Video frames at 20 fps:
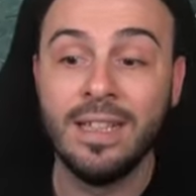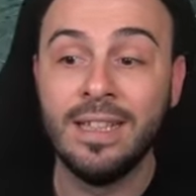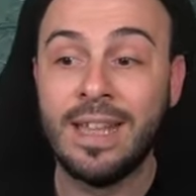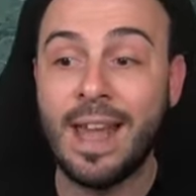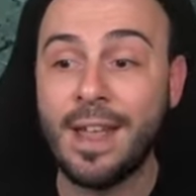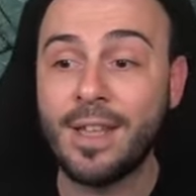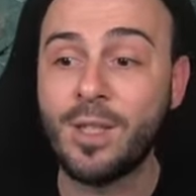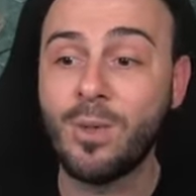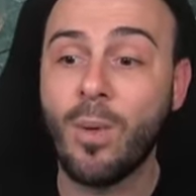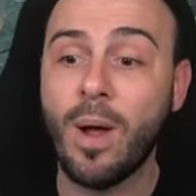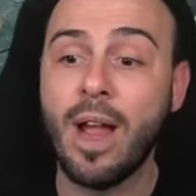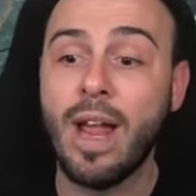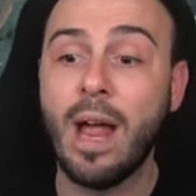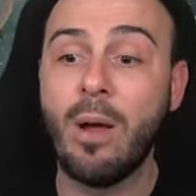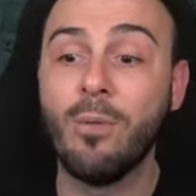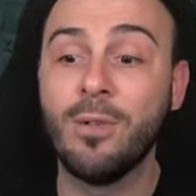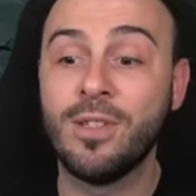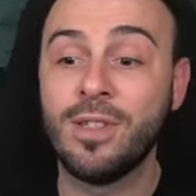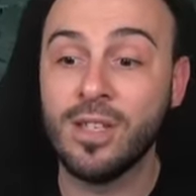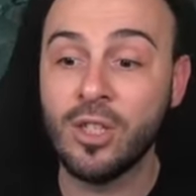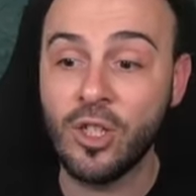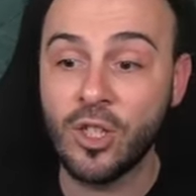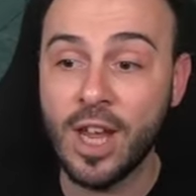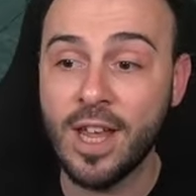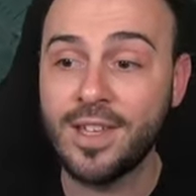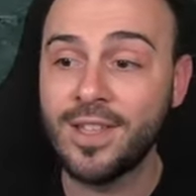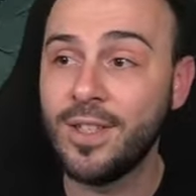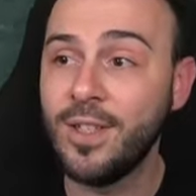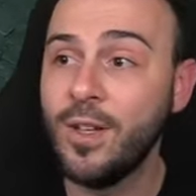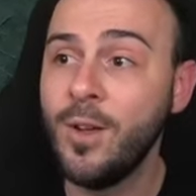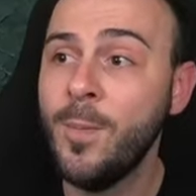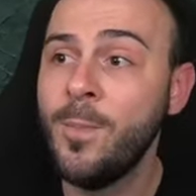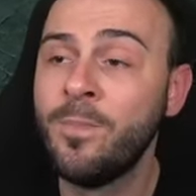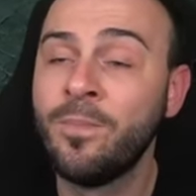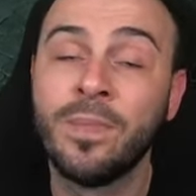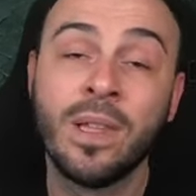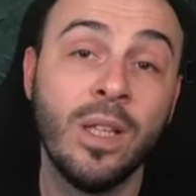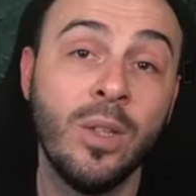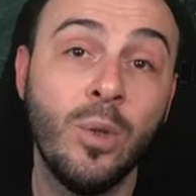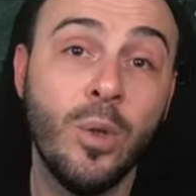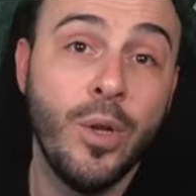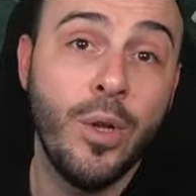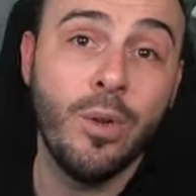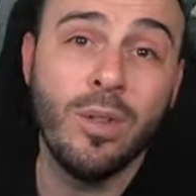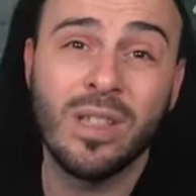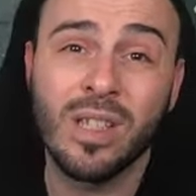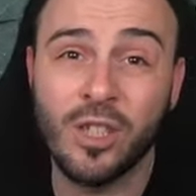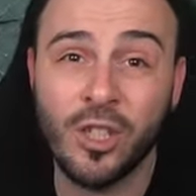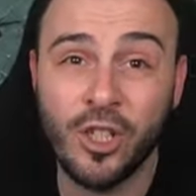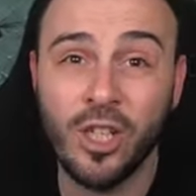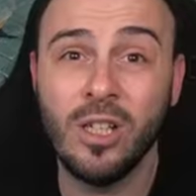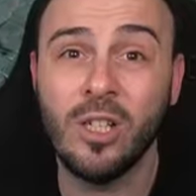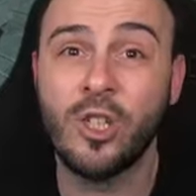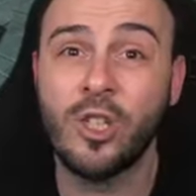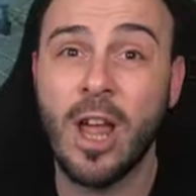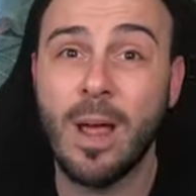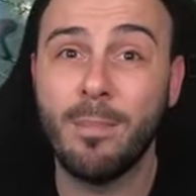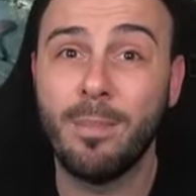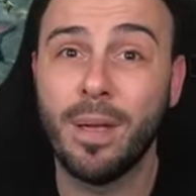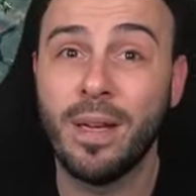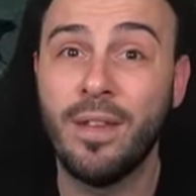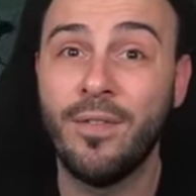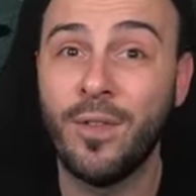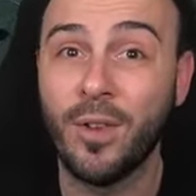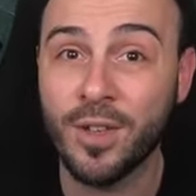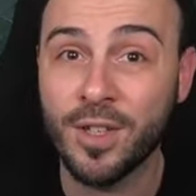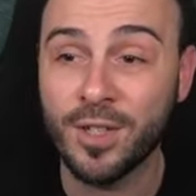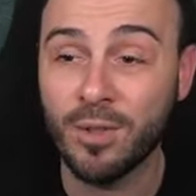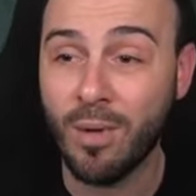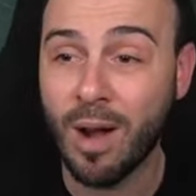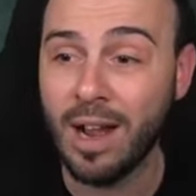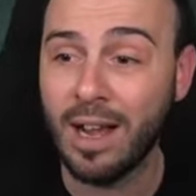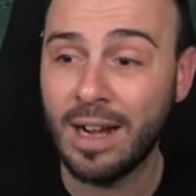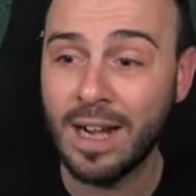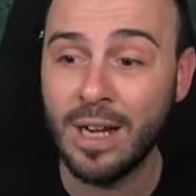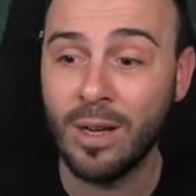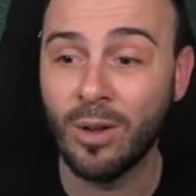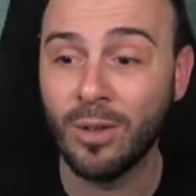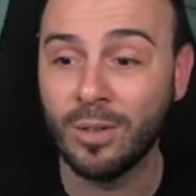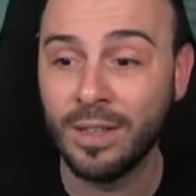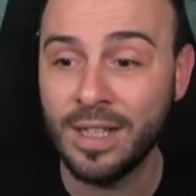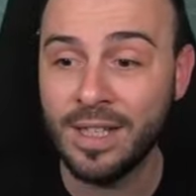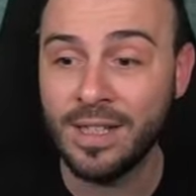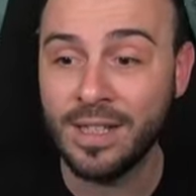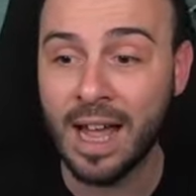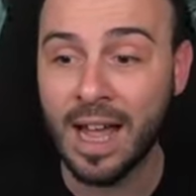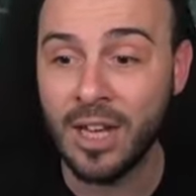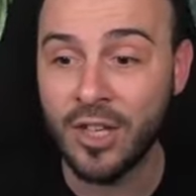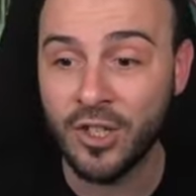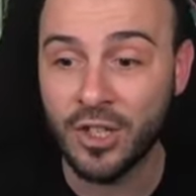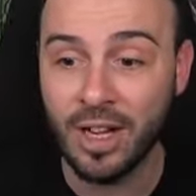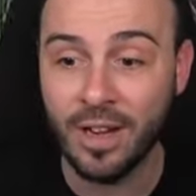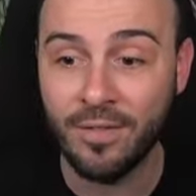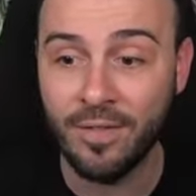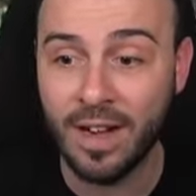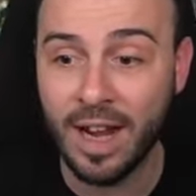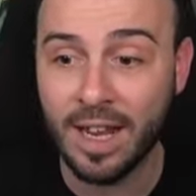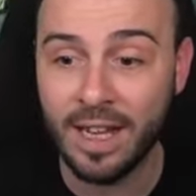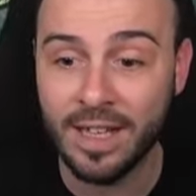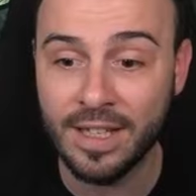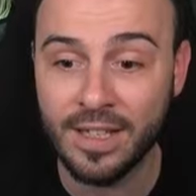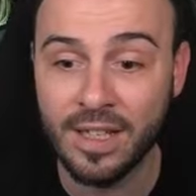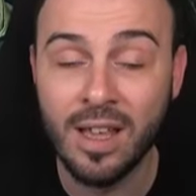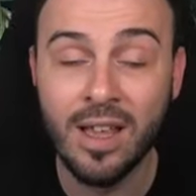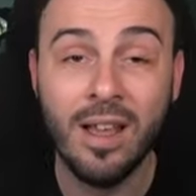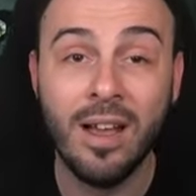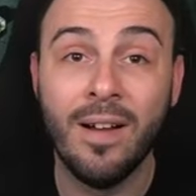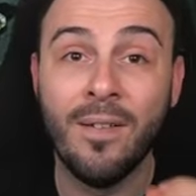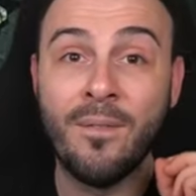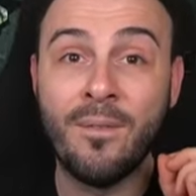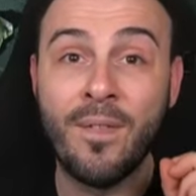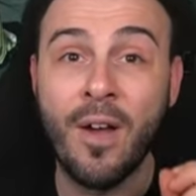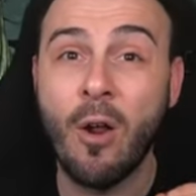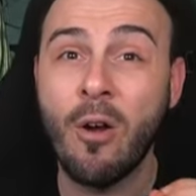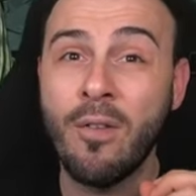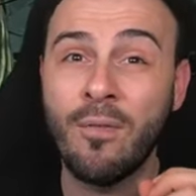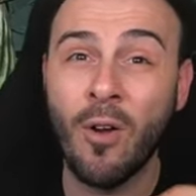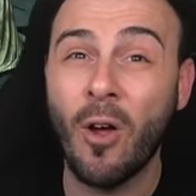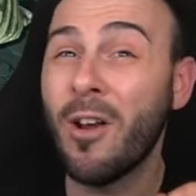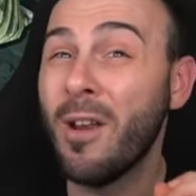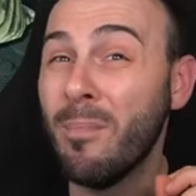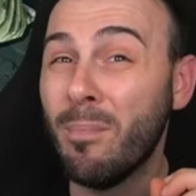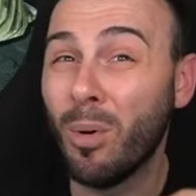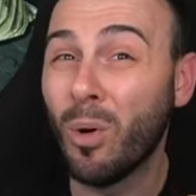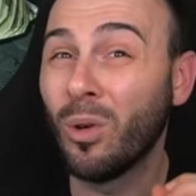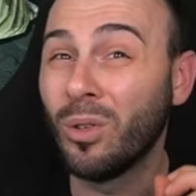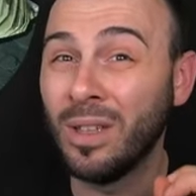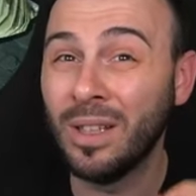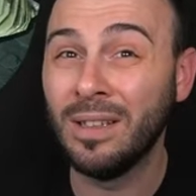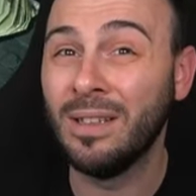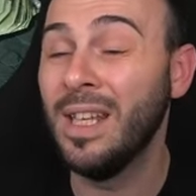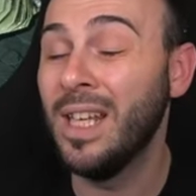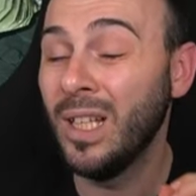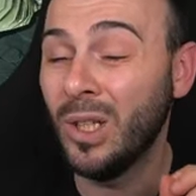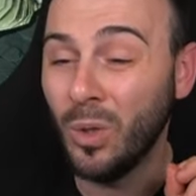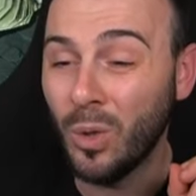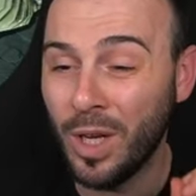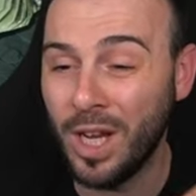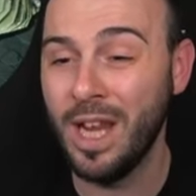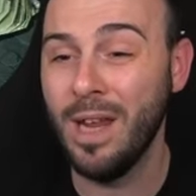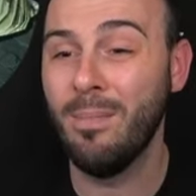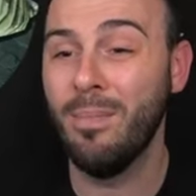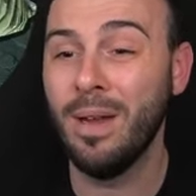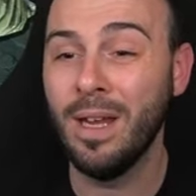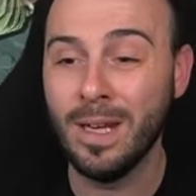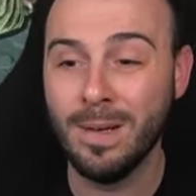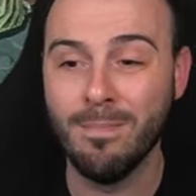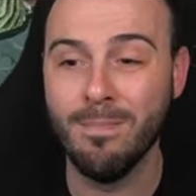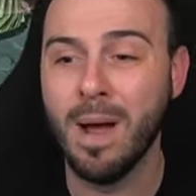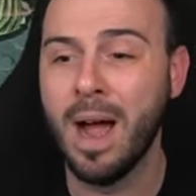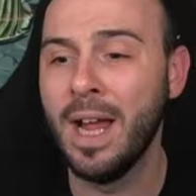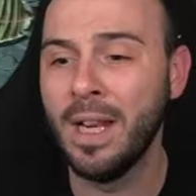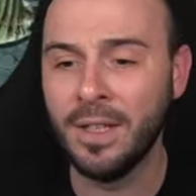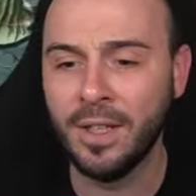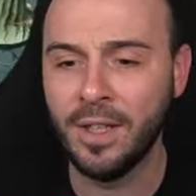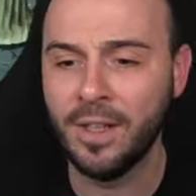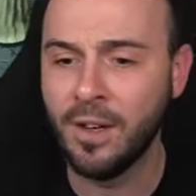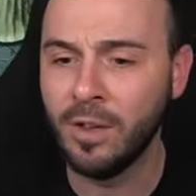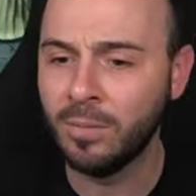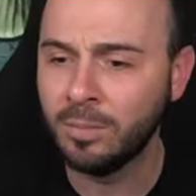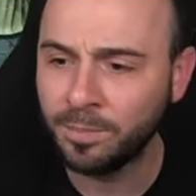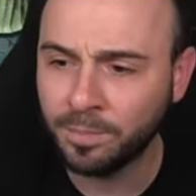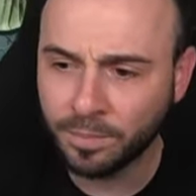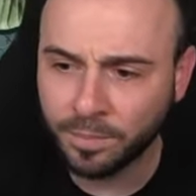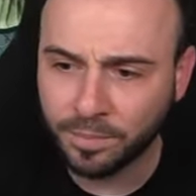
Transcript: That's why I would suggest you to use a shield champion if you're struggling on this dungeon, I feel like is a very, very important thing to keep in mind, you know?